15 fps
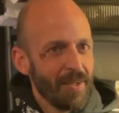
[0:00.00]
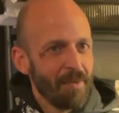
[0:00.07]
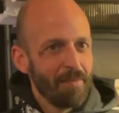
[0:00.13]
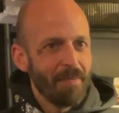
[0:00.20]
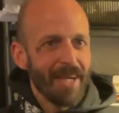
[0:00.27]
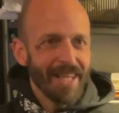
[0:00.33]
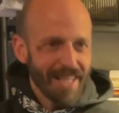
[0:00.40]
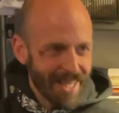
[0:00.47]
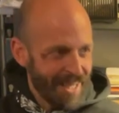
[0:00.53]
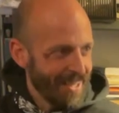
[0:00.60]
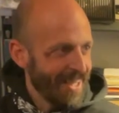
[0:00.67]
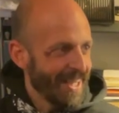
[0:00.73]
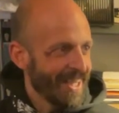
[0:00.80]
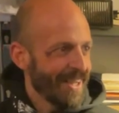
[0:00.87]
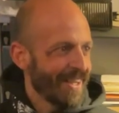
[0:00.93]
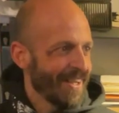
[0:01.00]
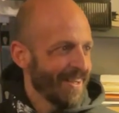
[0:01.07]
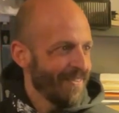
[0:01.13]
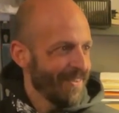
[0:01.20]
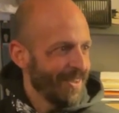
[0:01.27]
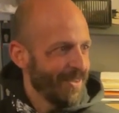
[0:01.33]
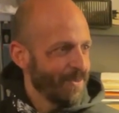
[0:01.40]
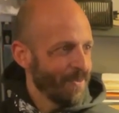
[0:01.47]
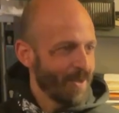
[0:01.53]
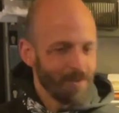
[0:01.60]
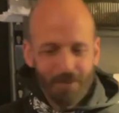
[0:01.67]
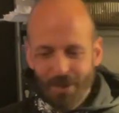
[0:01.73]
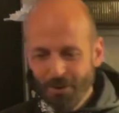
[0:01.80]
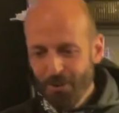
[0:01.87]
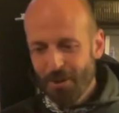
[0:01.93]
very caring about
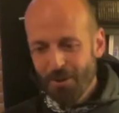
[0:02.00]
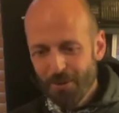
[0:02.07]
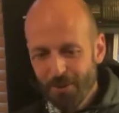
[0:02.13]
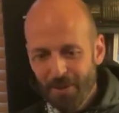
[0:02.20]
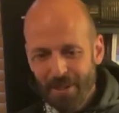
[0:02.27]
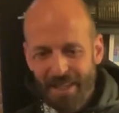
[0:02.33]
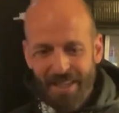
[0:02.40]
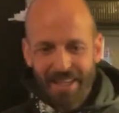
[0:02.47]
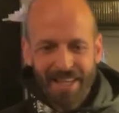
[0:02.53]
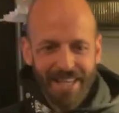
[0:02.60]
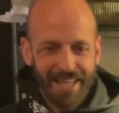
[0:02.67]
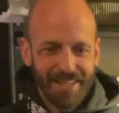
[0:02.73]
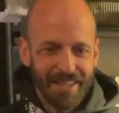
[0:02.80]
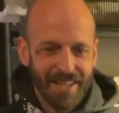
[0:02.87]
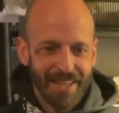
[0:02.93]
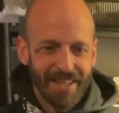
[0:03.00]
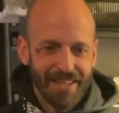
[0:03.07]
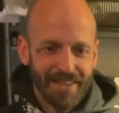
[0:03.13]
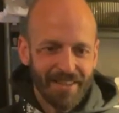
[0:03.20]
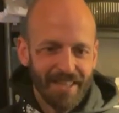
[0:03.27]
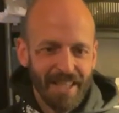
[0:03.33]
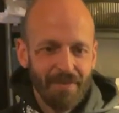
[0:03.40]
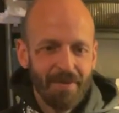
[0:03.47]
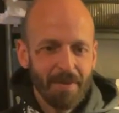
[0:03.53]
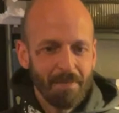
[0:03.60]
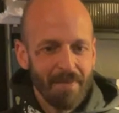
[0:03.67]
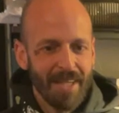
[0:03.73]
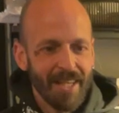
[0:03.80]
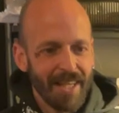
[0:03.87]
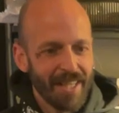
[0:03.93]
what you are doing, and giving
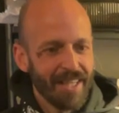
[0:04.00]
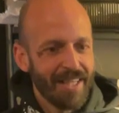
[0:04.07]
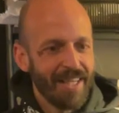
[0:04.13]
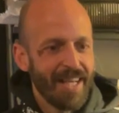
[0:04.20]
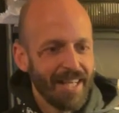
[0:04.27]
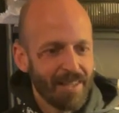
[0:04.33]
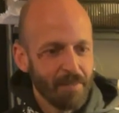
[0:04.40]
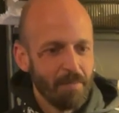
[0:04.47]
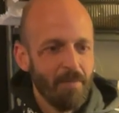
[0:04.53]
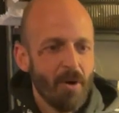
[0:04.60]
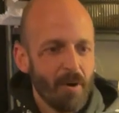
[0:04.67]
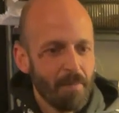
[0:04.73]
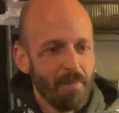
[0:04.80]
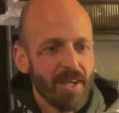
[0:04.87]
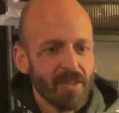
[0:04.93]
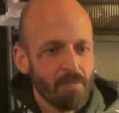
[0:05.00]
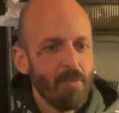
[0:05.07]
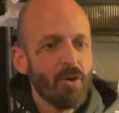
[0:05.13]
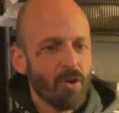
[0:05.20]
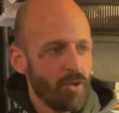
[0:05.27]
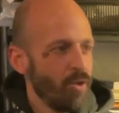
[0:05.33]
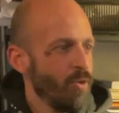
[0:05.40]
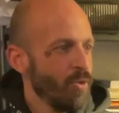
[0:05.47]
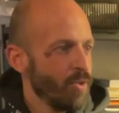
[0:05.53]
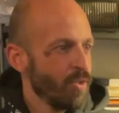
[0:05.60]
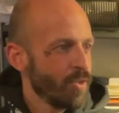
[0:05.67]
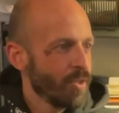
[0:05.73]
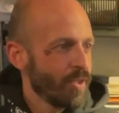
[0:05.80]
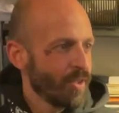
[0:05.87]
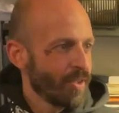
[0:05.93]
me like much more
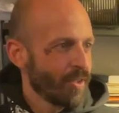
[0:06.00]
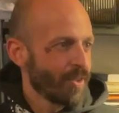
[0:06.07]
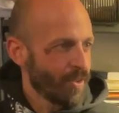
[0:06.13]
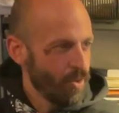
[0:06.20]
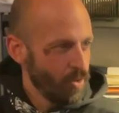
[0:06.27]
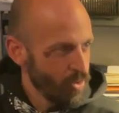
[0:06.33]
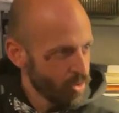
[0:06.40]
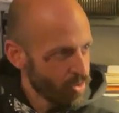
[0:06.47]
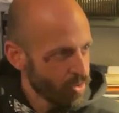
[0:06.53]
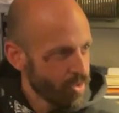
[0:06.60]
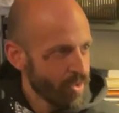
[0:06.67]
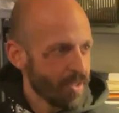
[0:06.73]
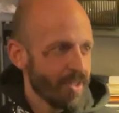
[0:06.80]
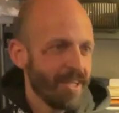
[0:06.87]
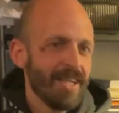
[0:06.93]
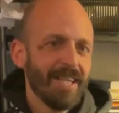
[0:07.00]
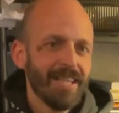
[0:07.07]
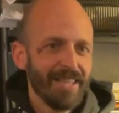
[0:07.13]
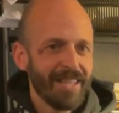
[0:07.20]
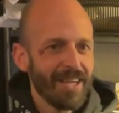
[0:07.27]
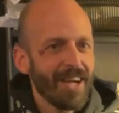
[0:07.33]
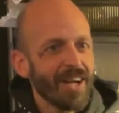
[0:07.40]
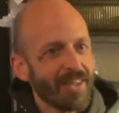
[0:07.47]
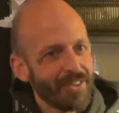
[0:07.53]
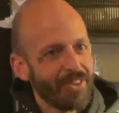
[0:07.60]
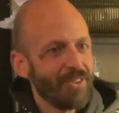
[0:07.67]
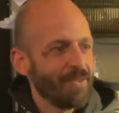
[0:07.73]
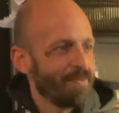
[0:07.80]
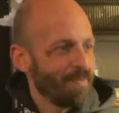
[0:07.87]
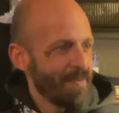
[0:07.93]
clues. Like
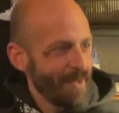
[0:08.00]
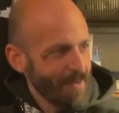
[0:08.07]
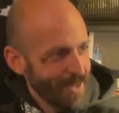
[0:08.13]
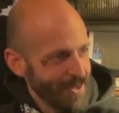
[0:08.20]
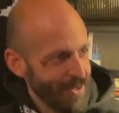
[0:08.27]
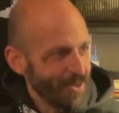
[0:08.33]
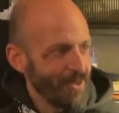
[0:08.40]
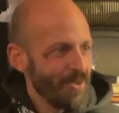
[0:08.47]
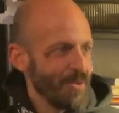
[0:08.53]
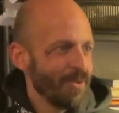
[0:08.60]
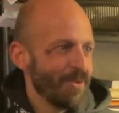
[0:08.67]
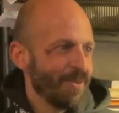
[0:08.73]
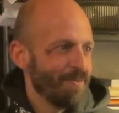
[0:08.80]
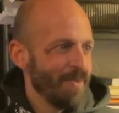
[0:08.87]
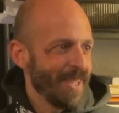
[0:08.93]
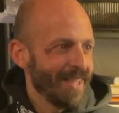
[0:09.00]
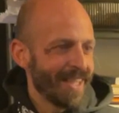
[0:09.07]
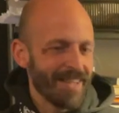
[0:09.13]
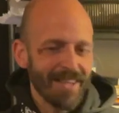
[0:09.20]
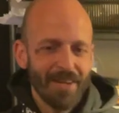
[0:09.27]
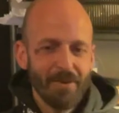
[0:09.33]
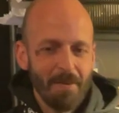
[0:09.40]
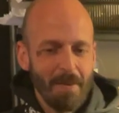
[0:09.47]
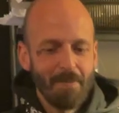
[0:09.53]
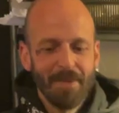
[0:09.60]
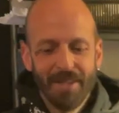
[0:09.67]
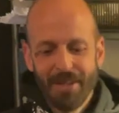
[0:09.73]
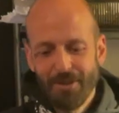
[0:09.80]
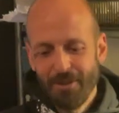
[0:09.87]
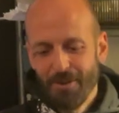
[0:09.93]
maybe you would be interested. I remember
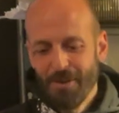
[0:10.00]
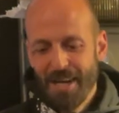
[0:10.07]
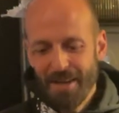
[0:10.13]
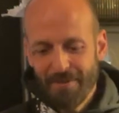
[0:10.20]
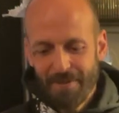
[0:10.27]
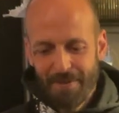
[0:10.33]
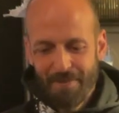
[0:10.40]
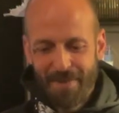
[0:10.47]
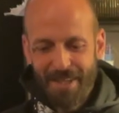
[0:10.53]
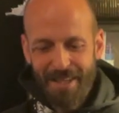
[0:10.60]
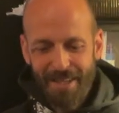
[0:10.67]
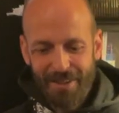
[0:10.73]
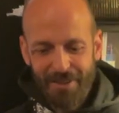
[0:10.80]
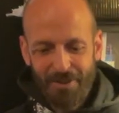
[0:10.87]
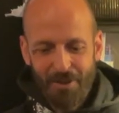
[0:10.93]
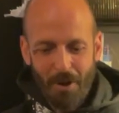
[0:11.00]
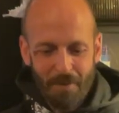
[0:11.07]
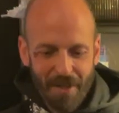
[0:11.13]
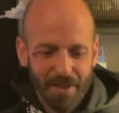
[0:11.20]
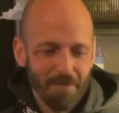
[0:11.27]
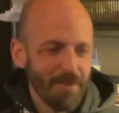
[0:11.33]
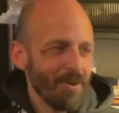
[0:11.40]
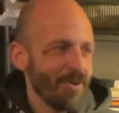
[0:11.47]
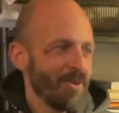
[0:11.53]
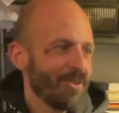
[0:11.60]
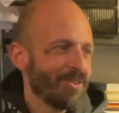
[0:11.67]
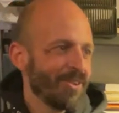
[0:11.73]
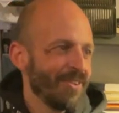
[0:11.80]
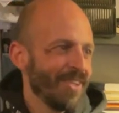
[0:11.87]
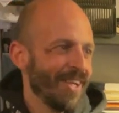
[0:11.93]
that you left me comic
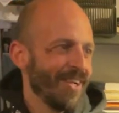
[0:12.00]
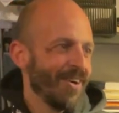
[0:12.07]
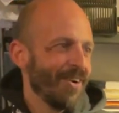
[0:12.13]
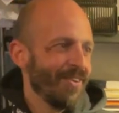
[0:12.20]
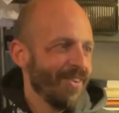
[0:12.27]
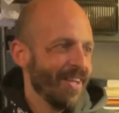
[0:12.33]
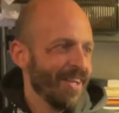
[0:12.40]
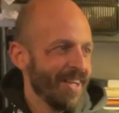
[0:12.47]
books on